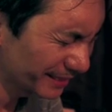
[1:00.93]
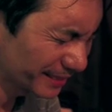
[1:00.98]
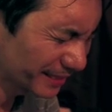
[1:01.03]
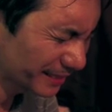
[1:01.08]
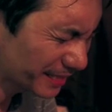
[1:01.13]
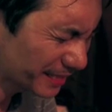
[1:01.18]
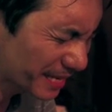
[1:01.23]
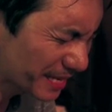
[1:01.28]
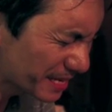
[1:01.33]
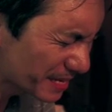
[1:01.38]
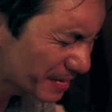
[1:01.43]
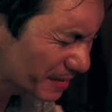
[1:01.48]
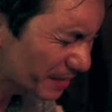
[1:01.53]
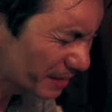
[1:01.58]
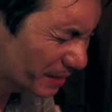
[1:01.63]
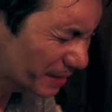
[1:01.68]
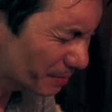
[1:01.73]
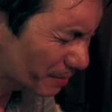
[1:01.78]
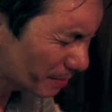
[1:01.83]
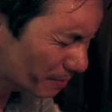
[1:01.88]
this
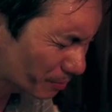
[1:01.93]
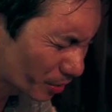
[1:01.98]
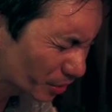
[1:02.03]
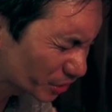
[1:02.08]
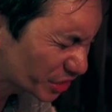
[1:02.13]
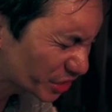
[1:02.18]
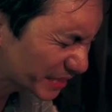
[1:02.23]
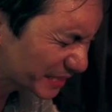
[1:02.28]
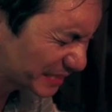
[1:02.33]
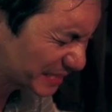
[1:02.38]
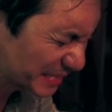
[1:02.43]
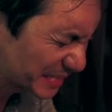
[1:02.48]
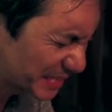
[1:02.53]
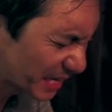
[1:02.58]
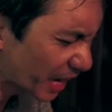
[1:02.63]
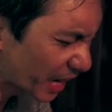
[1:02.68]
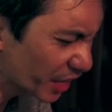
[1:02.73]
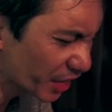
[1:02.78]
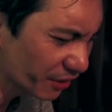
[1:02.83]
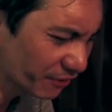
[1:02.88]
burgeoning
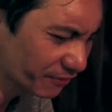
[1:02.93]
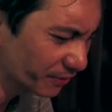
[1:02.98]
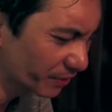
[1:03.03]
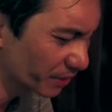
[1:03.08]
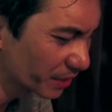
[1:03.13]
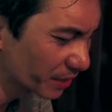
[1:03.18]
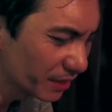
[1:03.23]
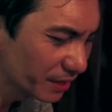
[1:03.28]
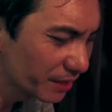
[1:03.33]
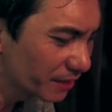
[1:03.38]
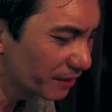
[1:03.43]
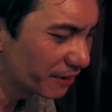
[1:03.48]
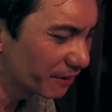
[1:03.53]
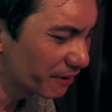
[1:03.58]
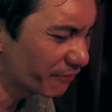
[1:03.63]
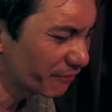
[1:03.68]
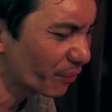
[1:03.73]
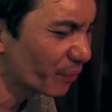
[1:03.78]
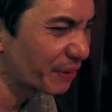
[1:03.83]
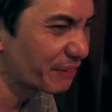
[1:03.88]
desire for,
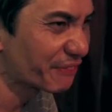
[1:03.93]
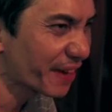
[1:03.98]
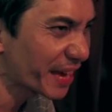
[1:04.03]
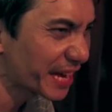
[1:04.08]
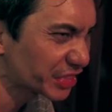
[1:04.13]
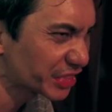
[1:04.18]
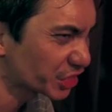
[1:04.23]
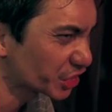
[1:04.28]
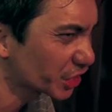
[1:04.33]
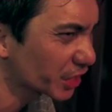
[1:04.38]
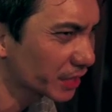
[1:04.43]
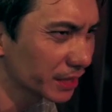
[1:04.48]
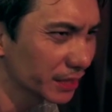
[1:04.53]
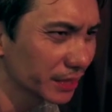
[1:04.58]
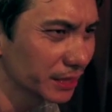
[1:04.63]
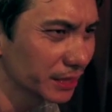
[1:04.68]
for revenge.